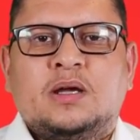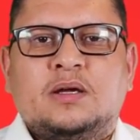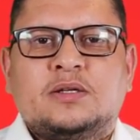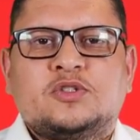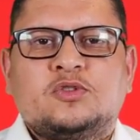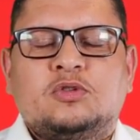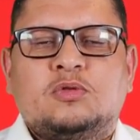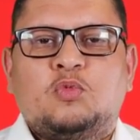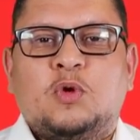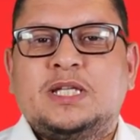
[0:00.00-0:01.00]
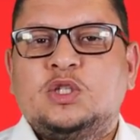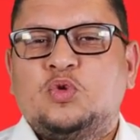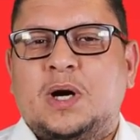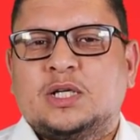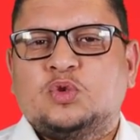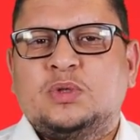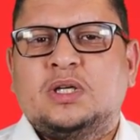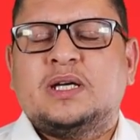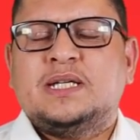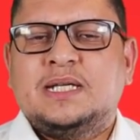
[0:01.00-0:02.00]
Uh, so when you are
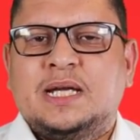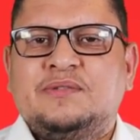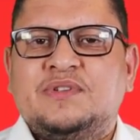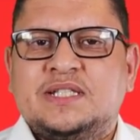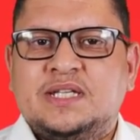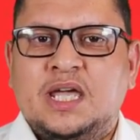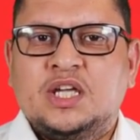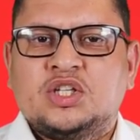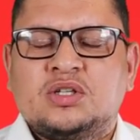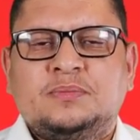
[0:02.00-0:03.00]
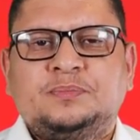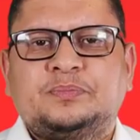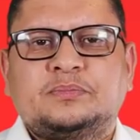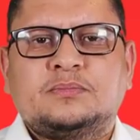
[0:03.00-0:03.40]
doing a clinical investigation,